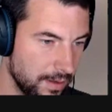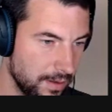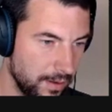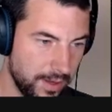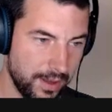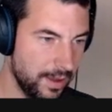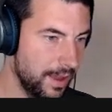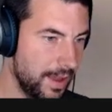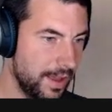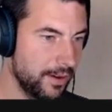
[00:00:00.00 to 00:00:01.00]
Okay,
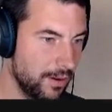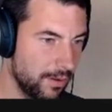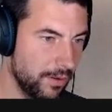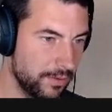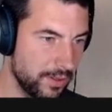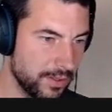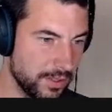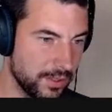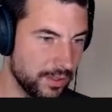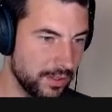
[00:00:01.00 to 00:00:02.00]
I don't know if this
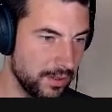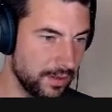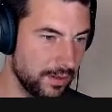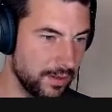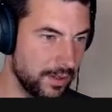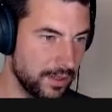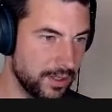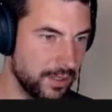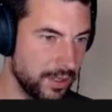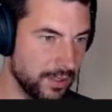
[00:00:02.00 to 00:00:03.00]
is
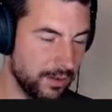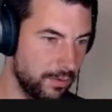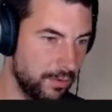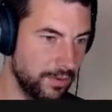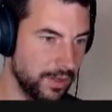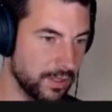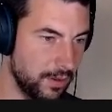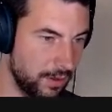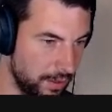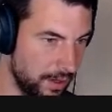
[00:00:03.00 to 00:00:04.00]
syntax error VS
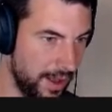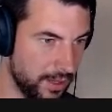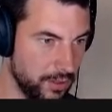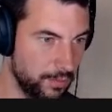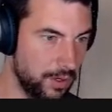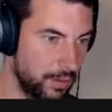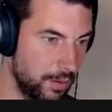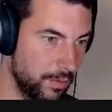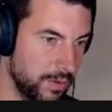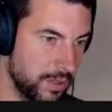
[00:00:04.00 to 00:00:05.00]
Code or an actual
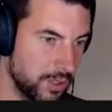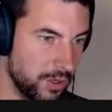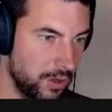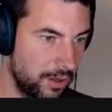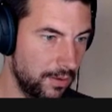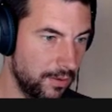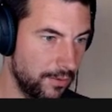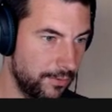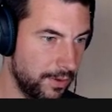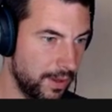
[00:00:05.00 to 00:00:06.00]
problem. We shall
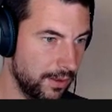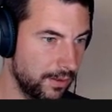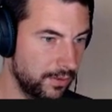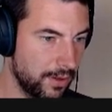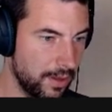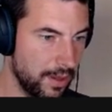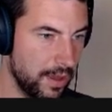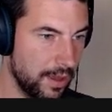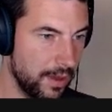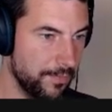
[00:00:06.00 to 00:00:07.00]
find
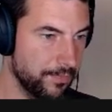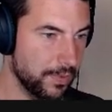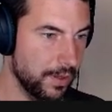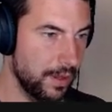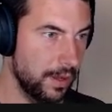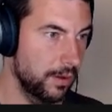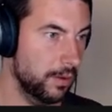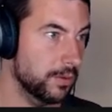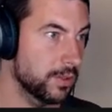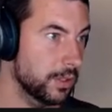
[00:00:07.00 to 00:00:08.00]

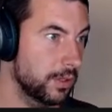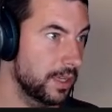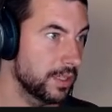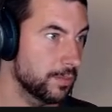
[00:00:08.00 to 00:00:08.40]
out. So let's